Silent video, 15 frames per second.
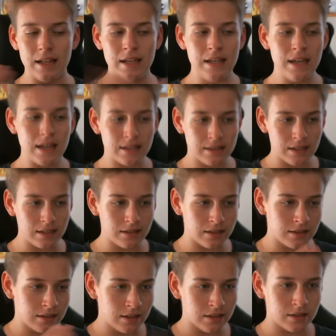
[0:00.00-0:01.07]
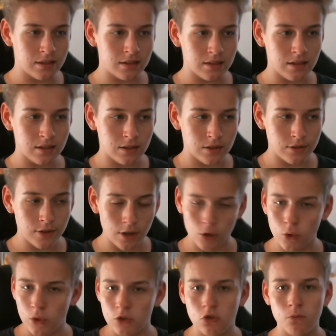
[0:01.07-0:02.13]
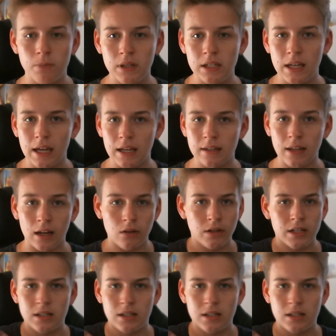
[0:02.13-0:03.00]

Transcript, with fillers: he has said that this is not going to be a direct